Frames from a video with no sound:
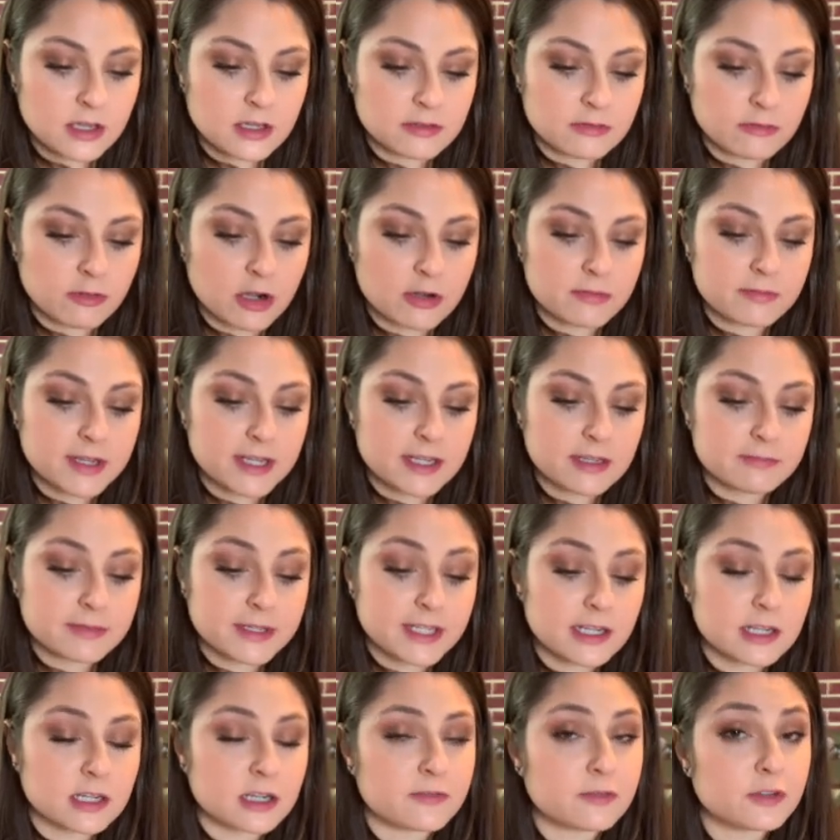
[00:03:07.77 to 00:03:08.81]
You want to be
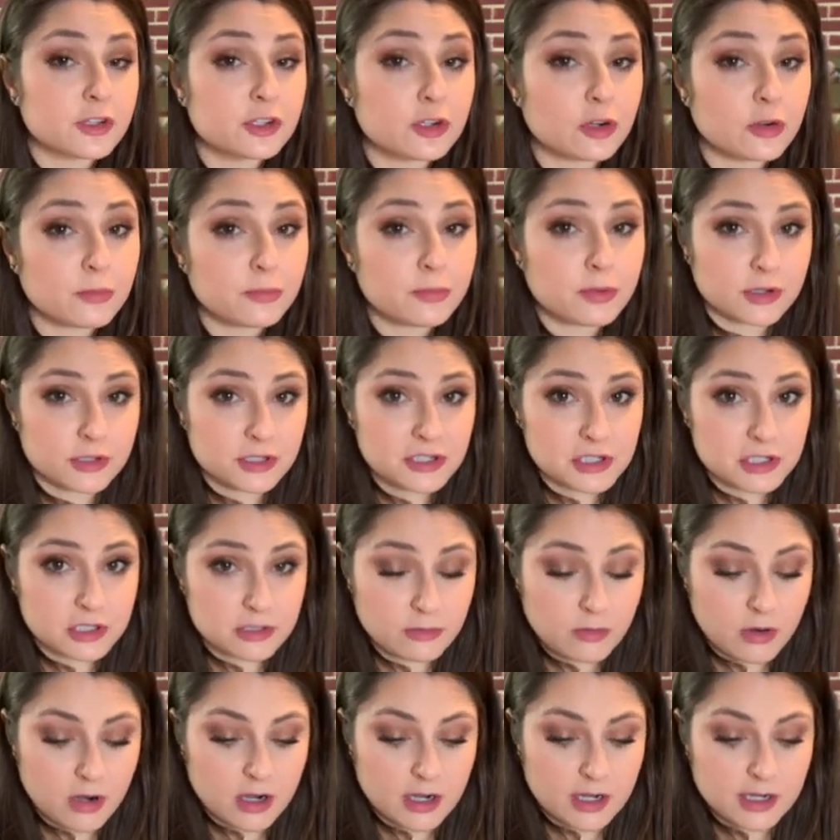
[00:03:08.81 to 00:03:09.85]
careful you don't push
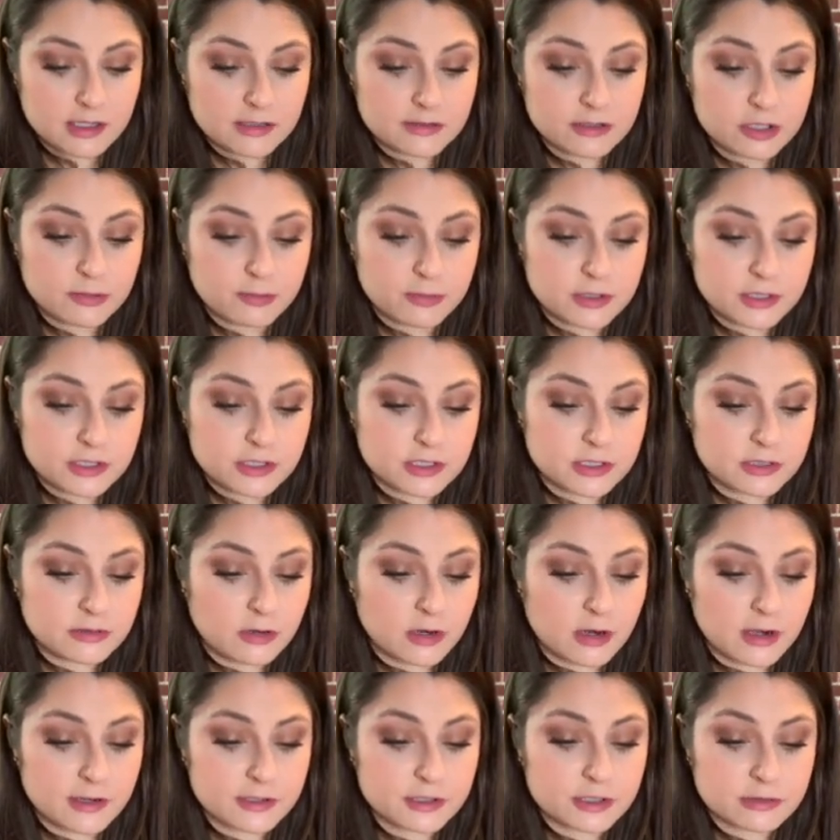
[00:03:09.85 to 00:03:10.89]
too hard. If you push too
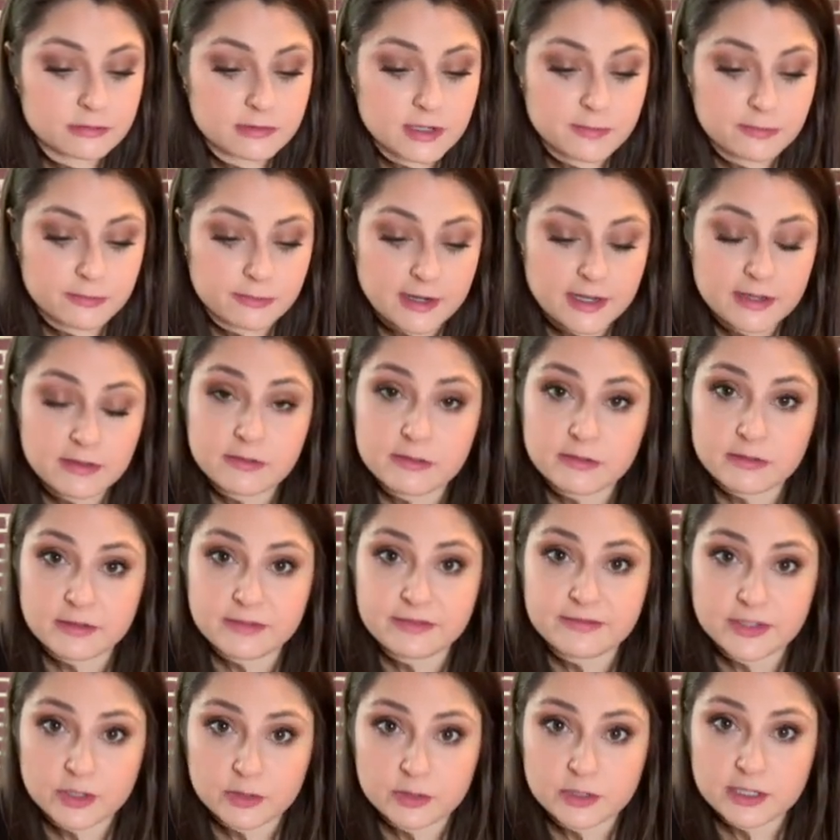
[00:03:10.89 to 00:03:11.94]
hard, you'll rip right through the
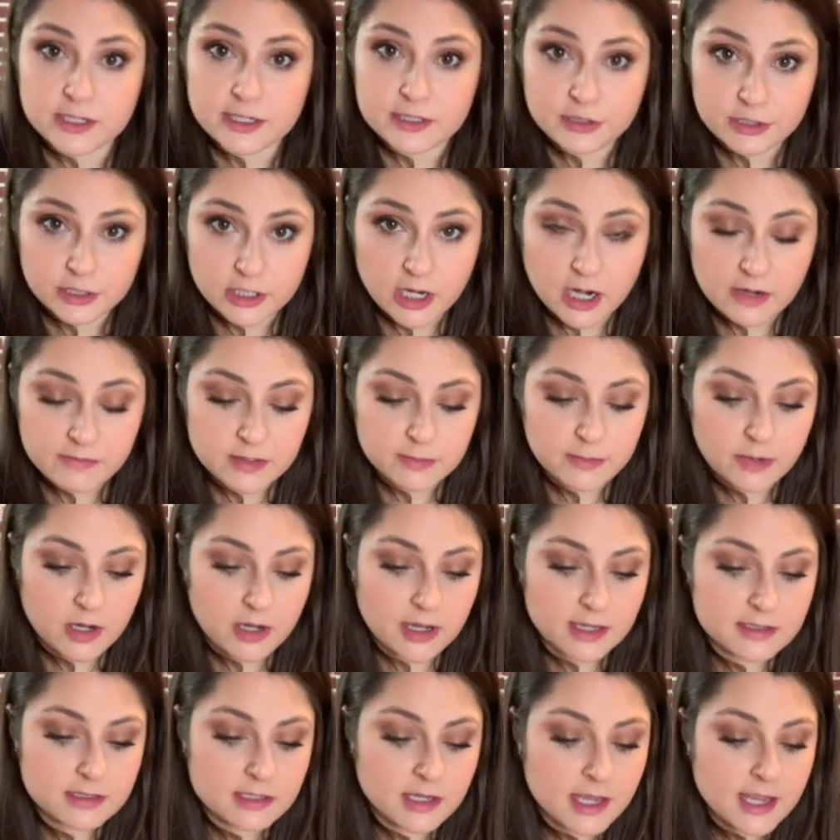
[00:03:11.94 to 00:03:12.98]
filter and your coffee
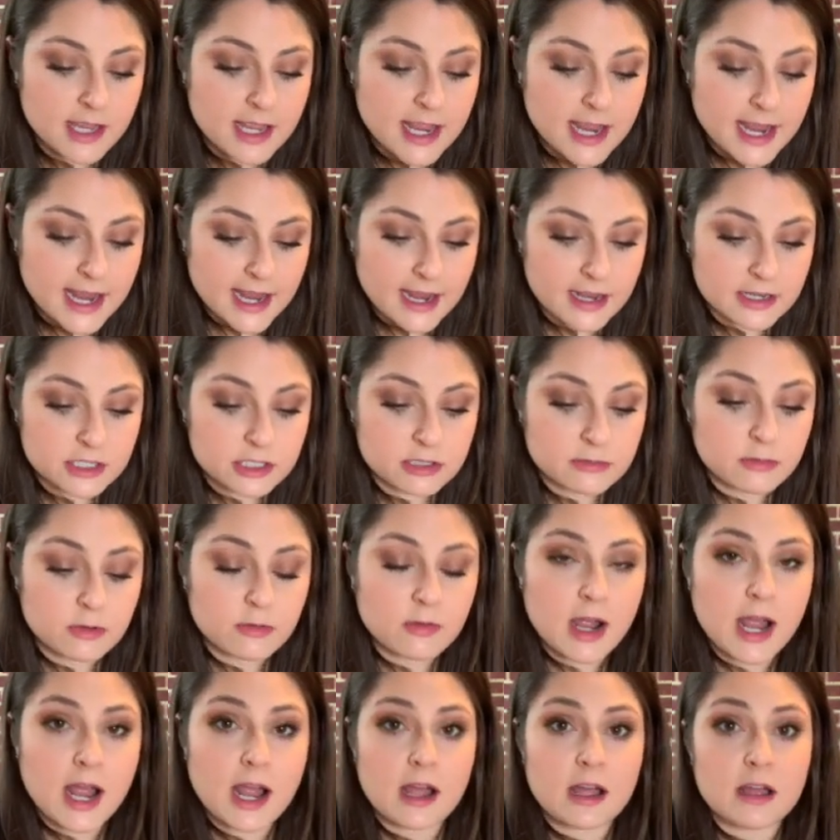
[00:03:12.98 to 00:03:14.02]
pods, and you will
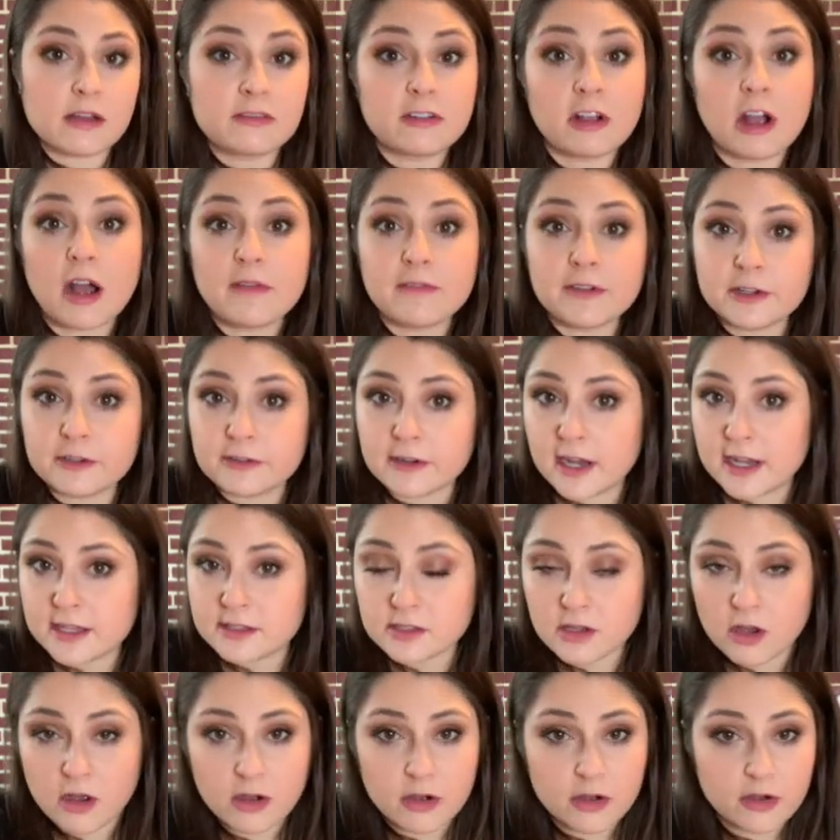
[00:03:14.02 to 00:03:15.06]
have coffee
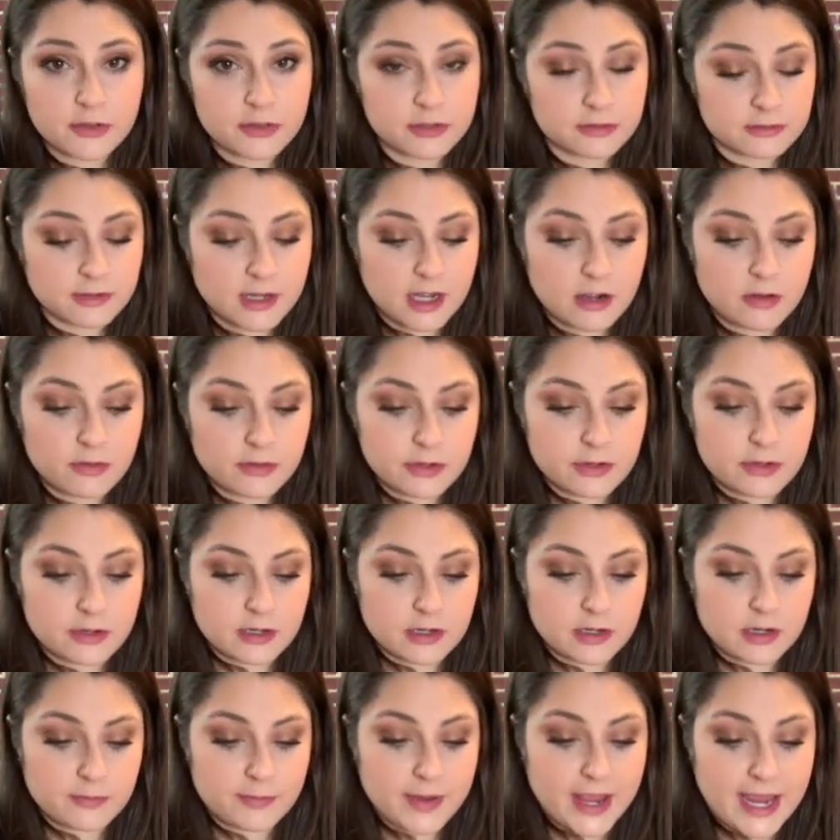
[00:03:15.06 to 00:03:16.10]
grinds all throughout
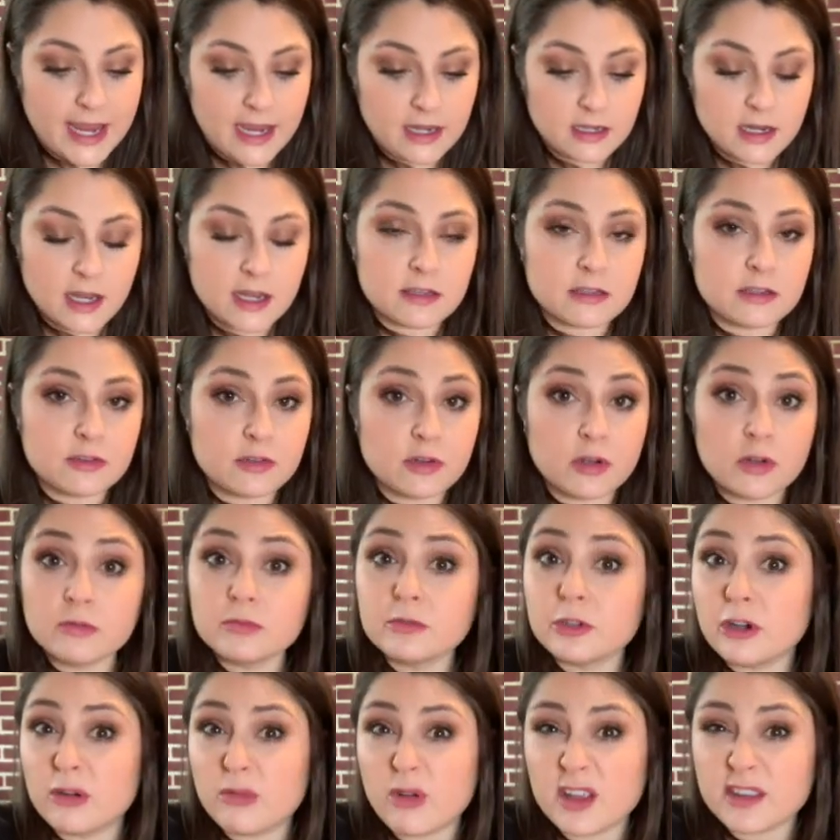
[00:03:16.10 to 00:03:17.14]
your paint, and you
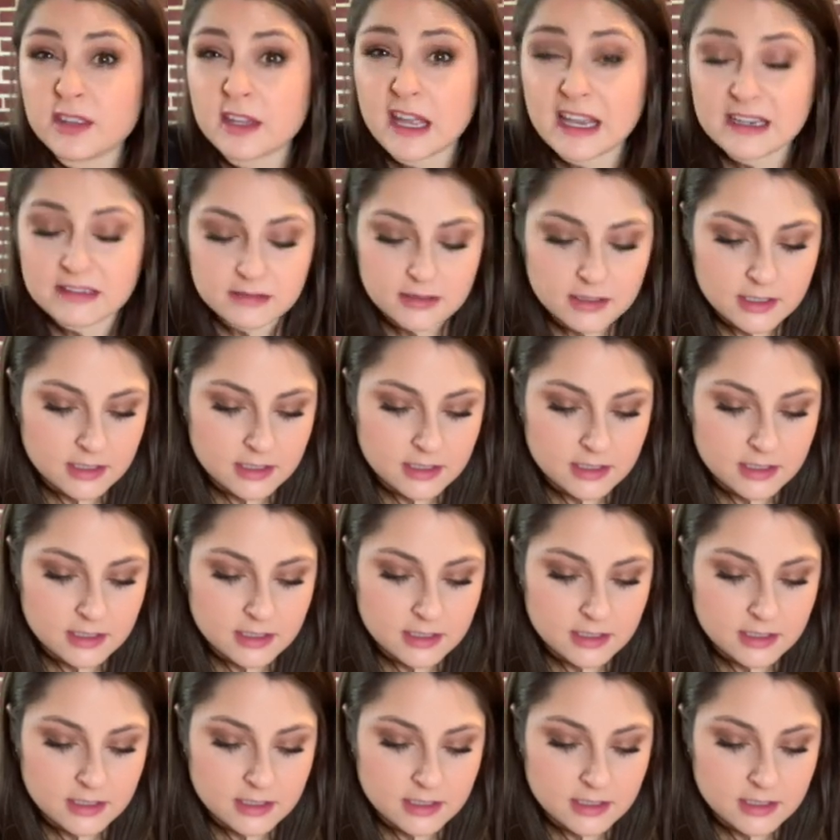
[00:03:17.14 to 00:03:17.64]
don't want that.